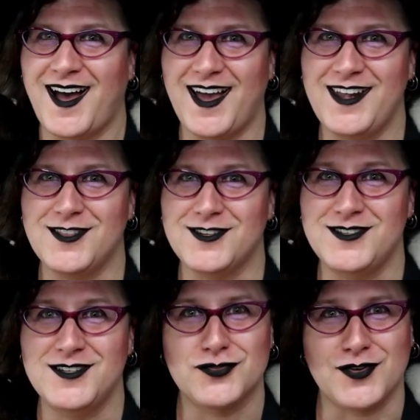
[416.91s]
Eidolin,
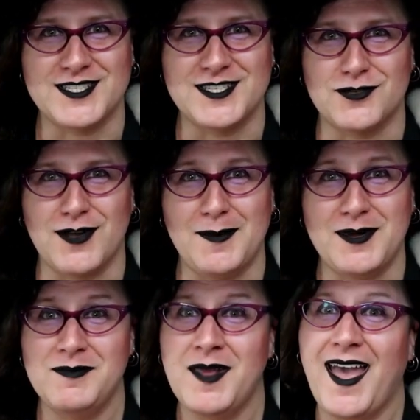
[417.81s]
Tracy
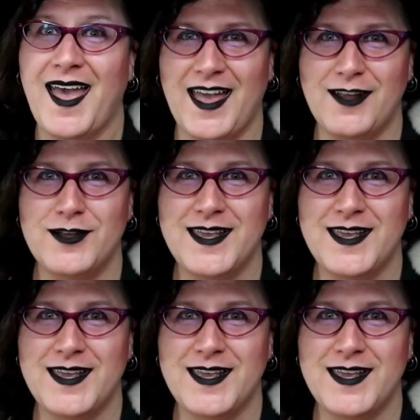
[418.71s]
Scrabbit, Angry